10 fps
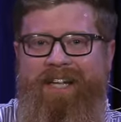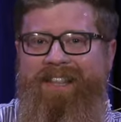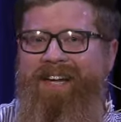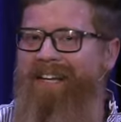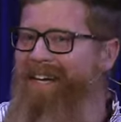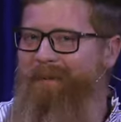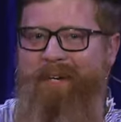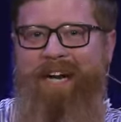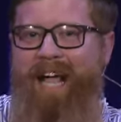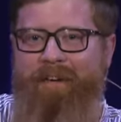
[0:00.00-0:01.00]
I thought
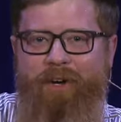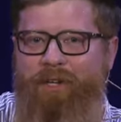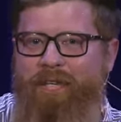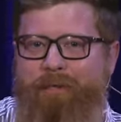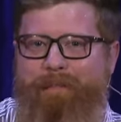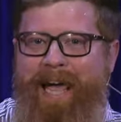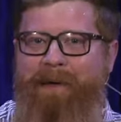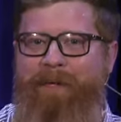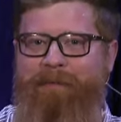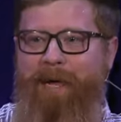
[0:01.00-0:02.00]
we're gonna have all these
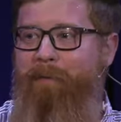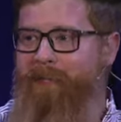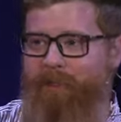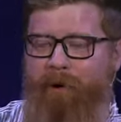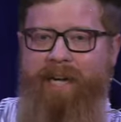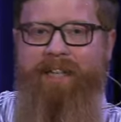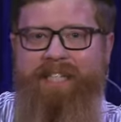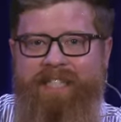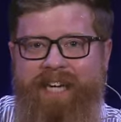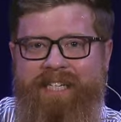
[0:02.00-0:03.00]
babies, man. Well, let's crank
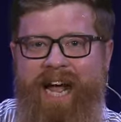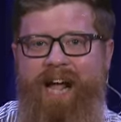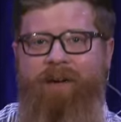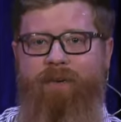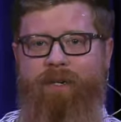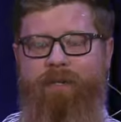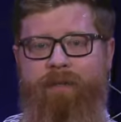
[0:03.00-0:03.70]
these things out.